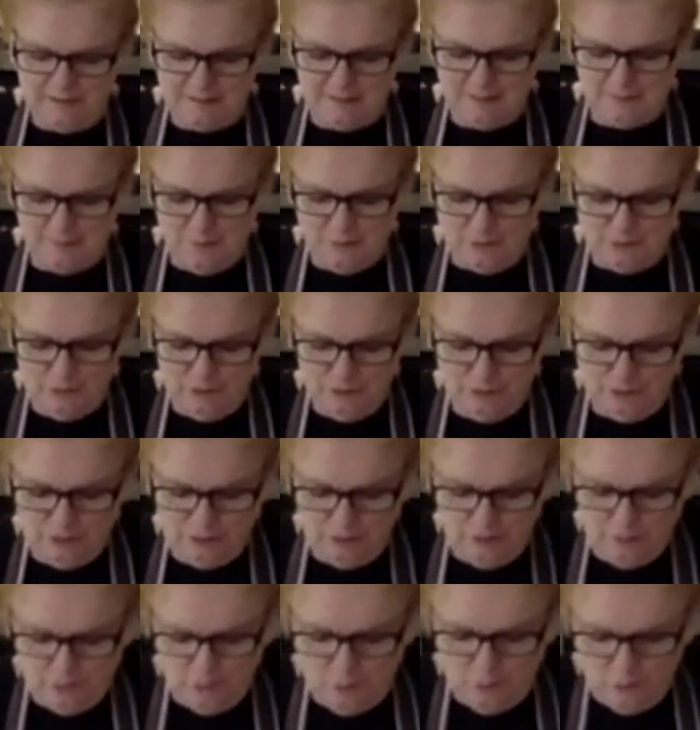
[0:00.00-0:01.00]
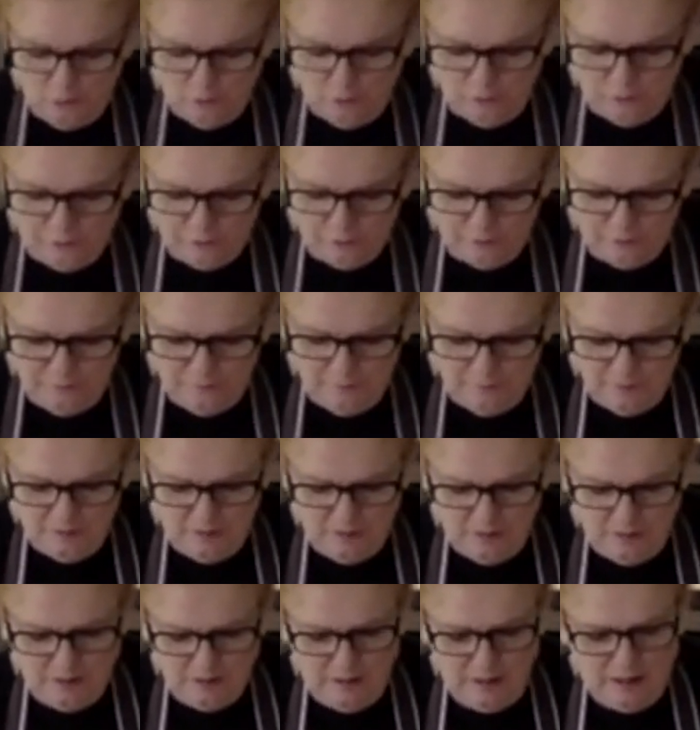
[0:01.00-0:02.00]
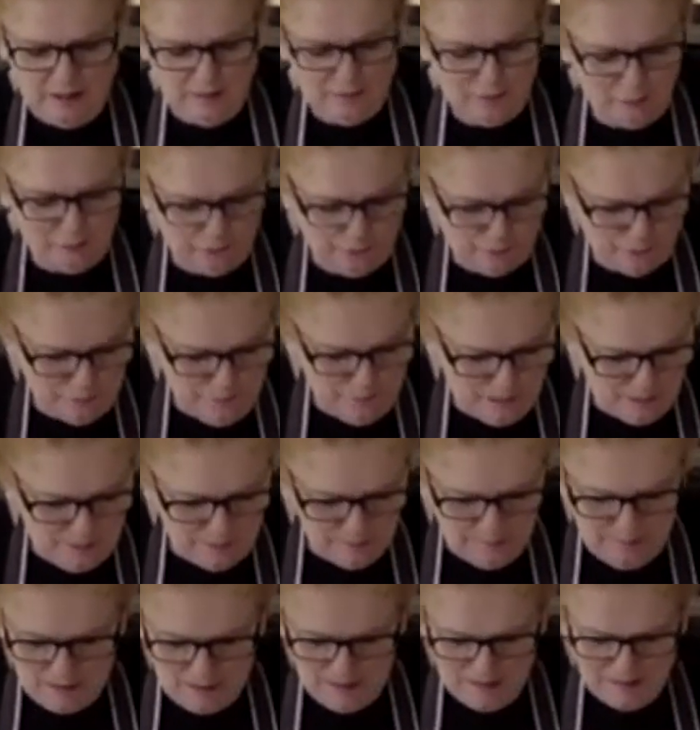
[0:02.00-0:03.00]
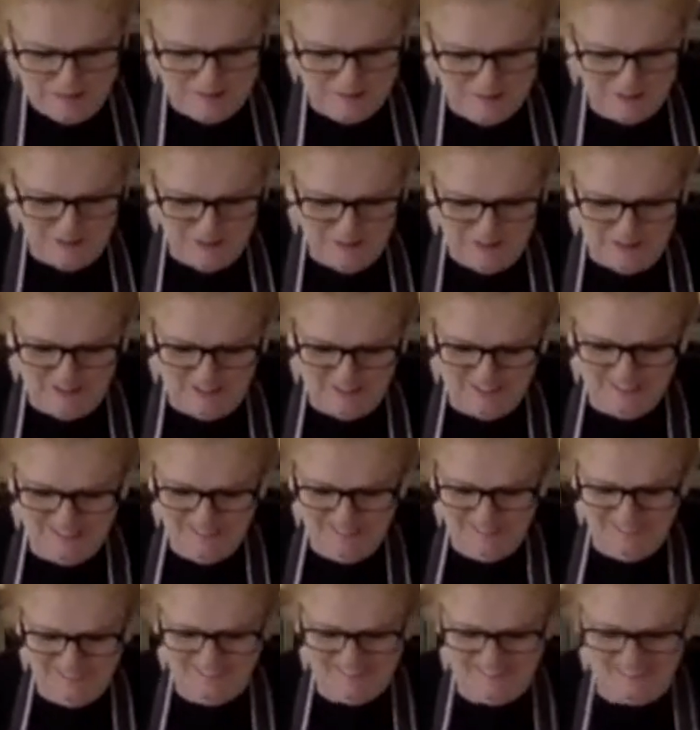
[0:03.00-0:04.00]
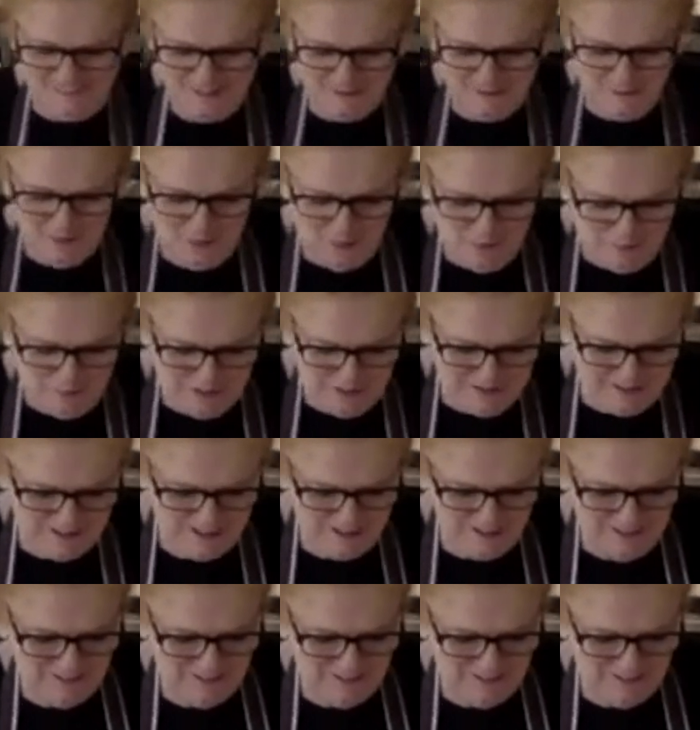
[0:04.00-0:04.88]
Now I'm not going to show you all of them. I've got some I prepared earlier, as I normally do.